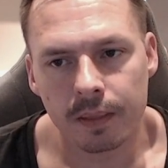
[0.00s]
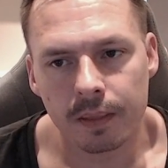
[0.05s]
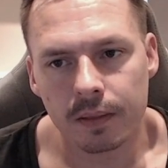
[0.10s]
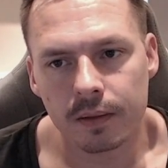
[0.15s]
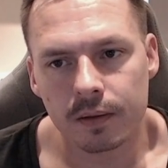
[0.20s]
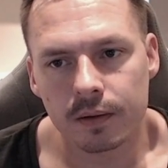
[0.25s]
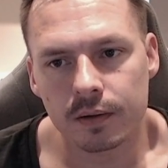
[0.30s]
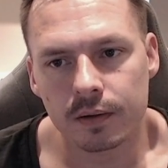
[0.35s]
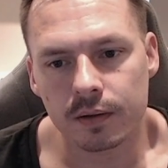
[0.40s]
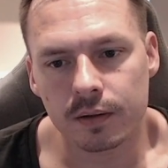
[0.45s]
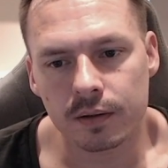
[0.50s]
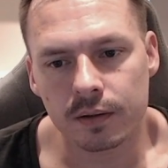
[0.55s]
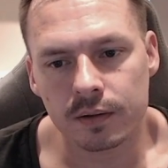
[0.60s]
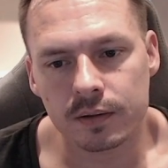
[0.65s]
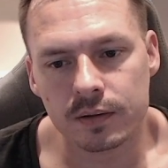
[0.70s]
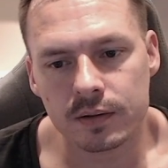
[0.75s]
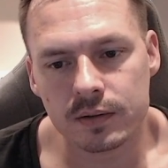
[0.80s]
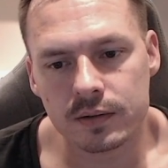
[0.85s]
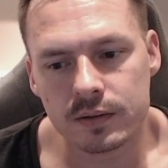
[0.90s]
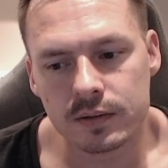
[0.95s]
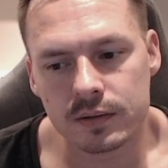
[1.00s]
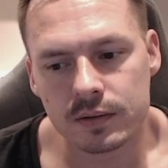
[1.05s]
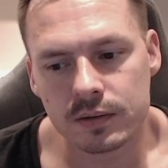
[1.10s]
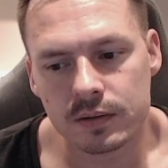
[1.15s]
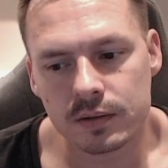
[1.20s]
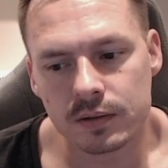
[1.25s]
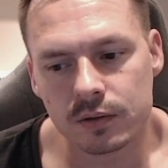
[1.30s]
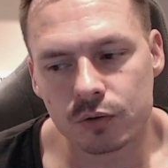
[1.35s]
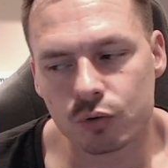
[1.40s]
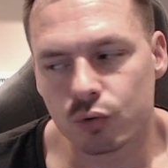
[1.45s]
it
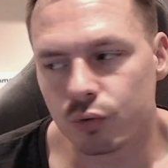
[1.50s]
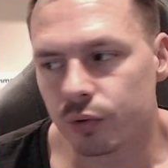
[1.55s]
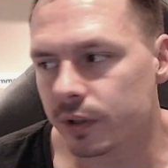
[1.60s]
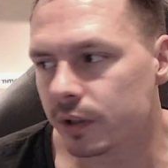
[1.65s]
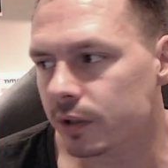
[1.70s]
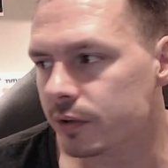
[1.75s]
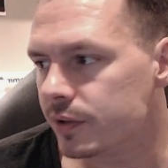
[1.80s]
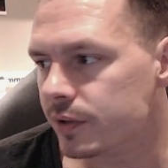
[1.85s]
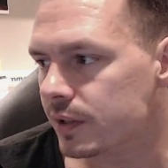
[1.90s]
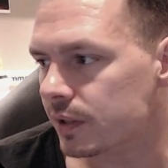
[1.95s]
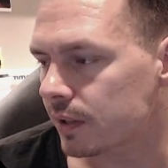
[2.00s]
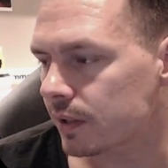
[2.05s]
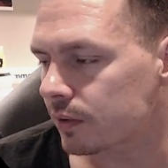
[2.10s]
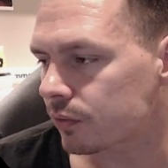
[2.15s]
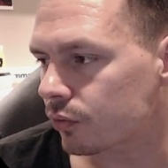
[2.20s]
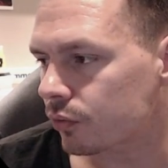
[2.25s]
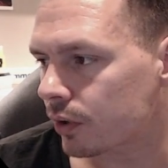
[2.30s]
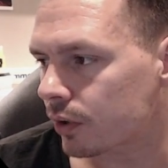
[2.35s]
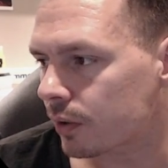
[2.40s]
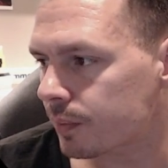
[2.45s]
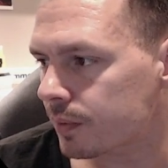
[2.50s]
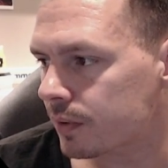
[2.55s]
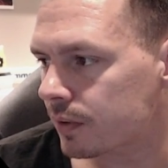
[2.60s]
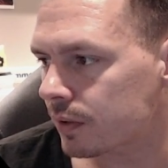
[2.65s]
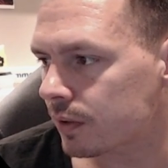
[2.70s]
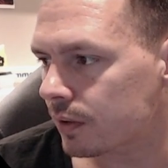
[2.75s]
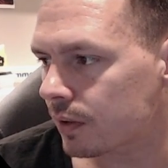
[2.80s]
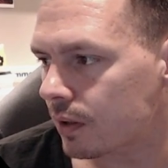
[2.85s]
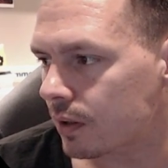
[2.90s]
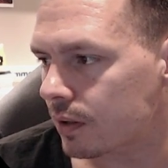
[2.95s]
triggers an
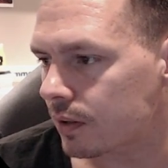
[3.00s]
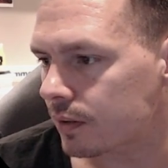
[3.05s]
interrupt on